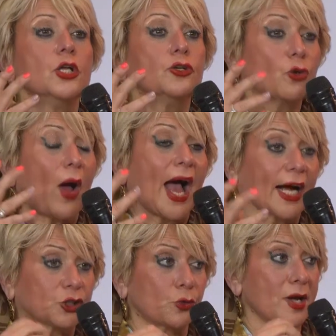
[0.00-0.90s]
to
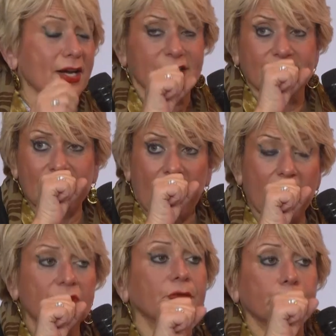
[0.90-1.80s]
actually
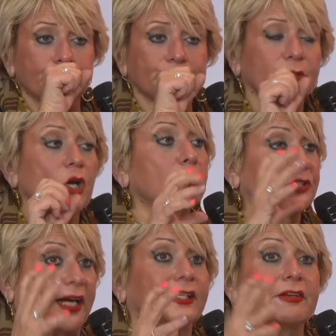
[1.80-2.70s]
serve the
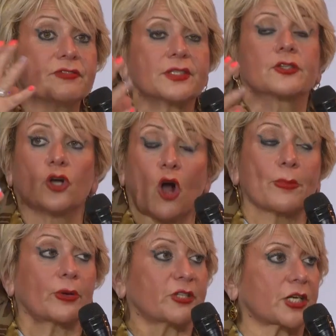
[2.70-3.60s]
objectives, the
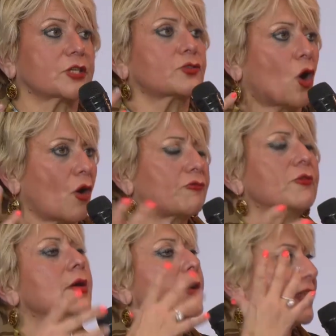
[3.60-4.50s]
common objectives of
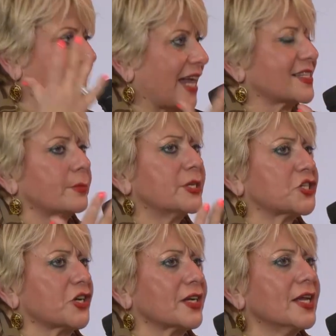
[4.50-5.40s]
the cancer
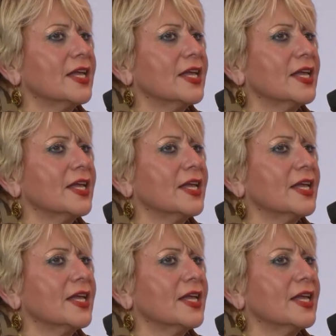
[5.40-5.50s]
mission.